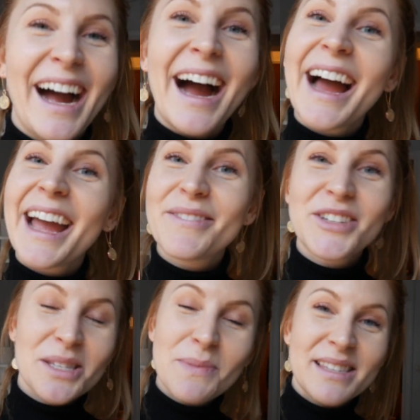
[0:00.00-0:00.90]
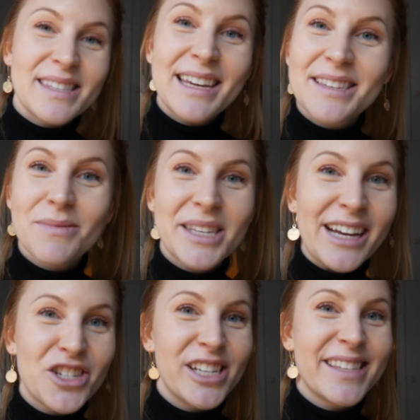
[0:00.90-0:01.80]
I have just been seeing some
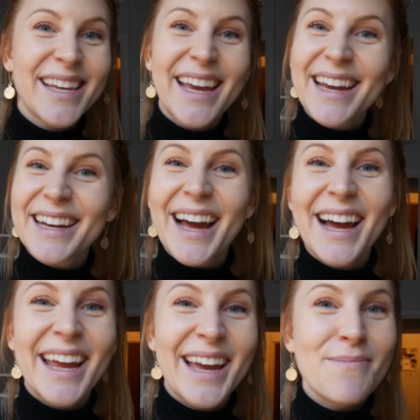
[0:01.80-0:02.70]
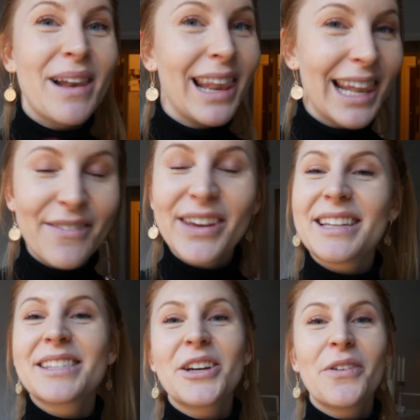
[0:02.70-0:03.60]
sketches and I am loving
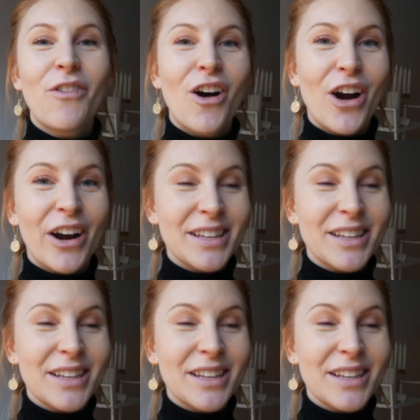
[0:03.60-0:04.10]
it so far.